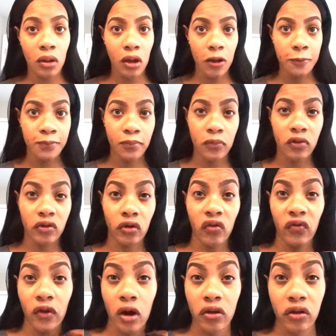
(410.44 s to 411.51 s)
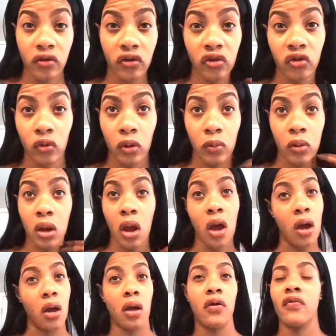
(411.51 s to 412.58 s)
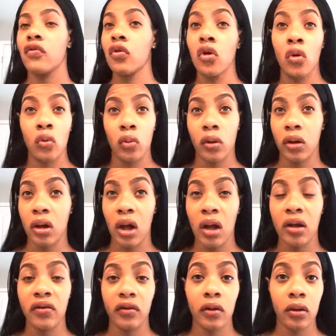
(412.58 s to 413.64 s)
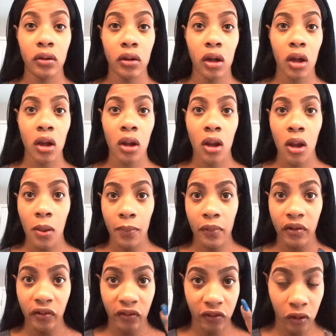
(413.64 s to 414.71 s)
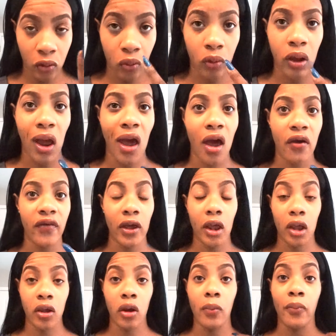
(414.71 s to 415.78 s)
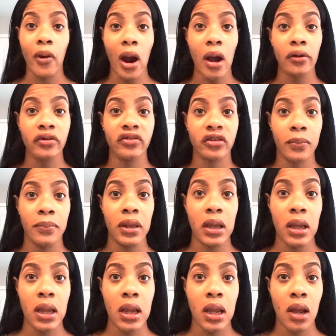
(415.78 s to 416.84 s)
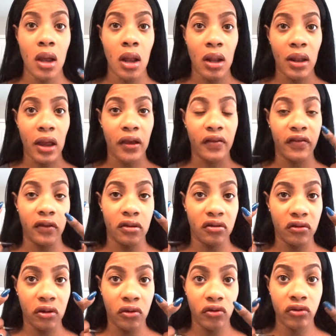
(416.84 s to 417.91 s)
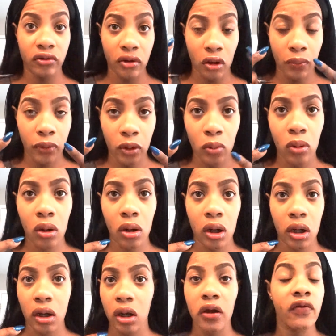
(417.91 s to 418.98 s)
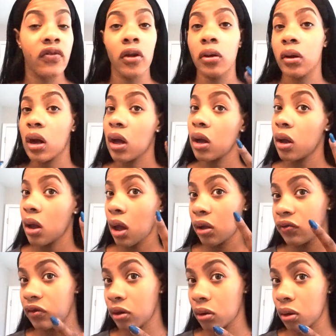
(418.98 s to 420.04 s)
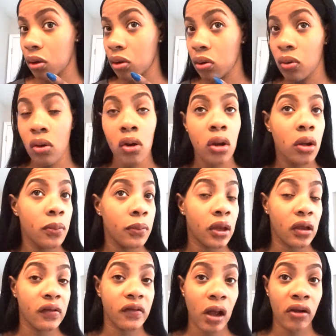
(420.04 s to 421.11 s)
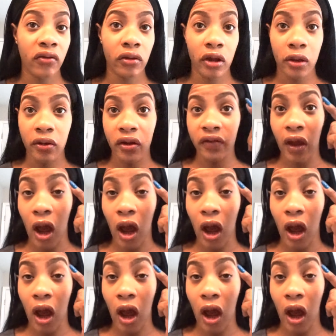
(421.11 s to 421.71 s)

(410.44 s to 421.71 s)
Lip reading: Okay, so far this is what we have. We're not done yet, but you see what we have. And your brows should be like sisters. Don't be worried if they're not identical, because naturally this